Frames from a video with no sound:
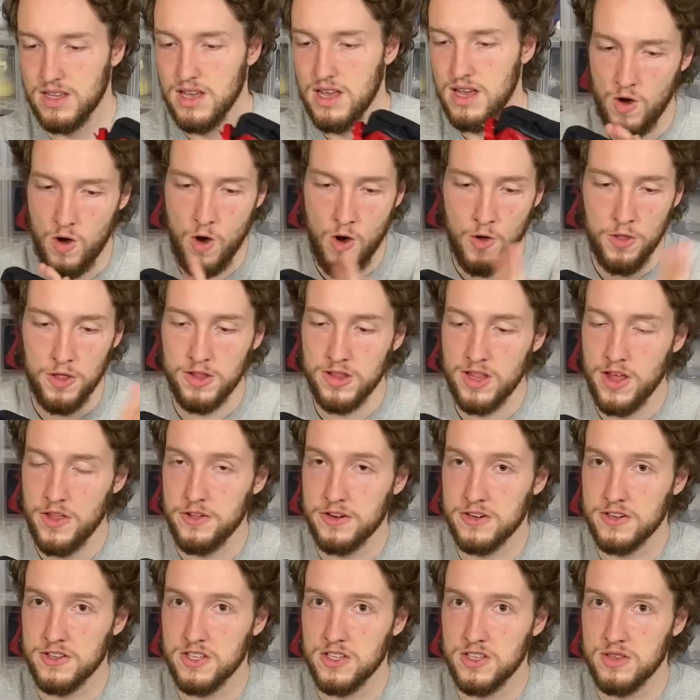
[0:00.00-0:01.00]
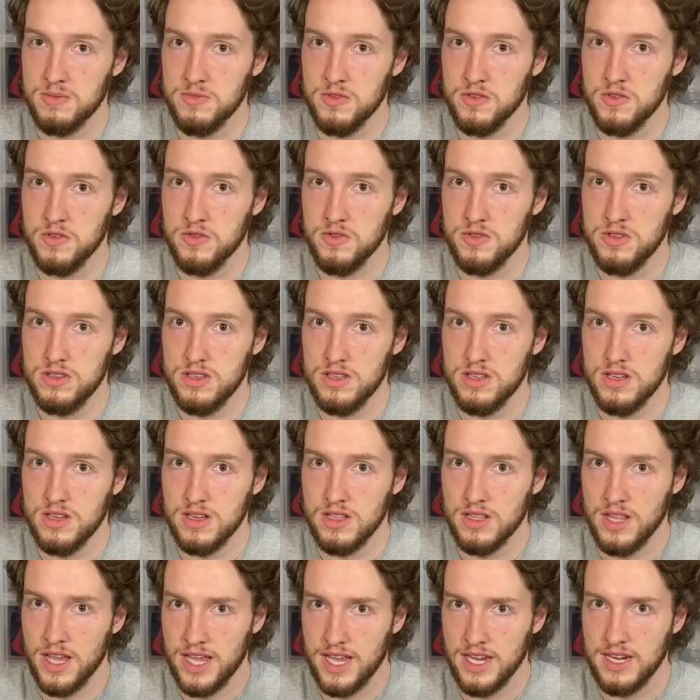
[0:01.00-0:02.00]
All the leather is smooth,
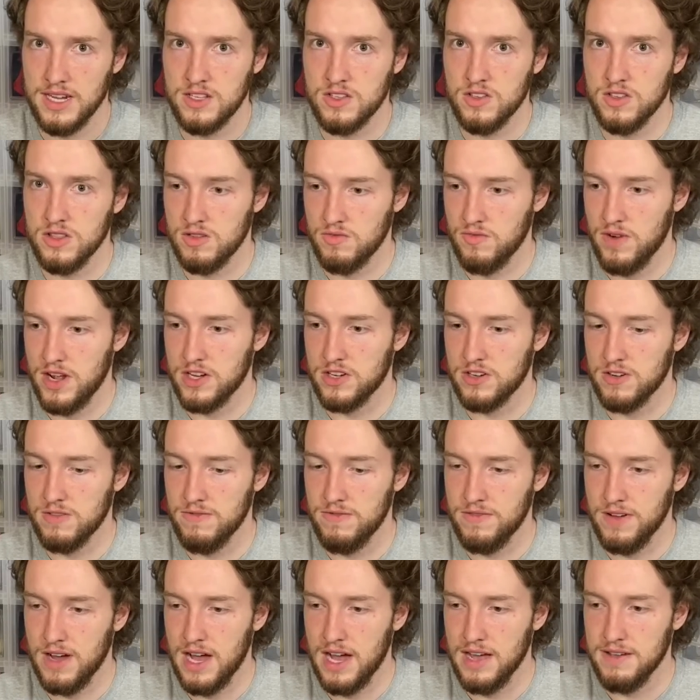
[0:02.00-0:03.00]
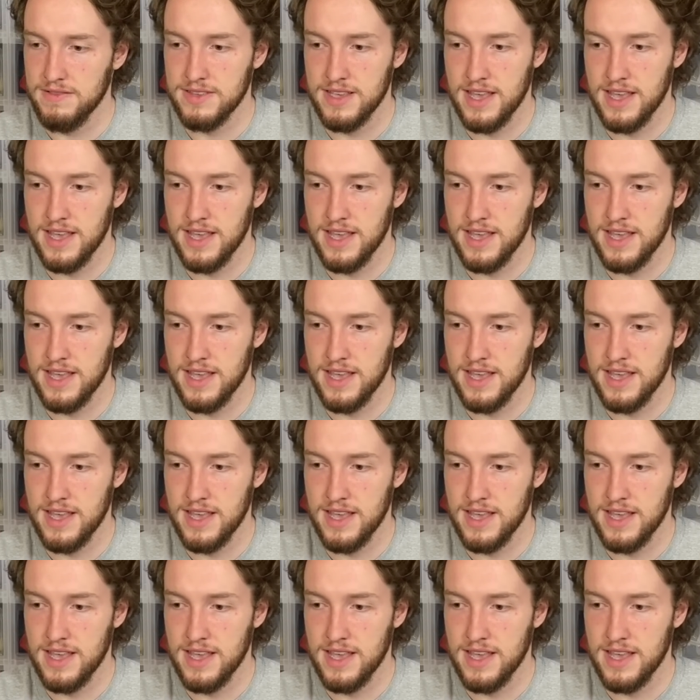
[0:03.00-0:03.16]
like it is on the Retro 5s,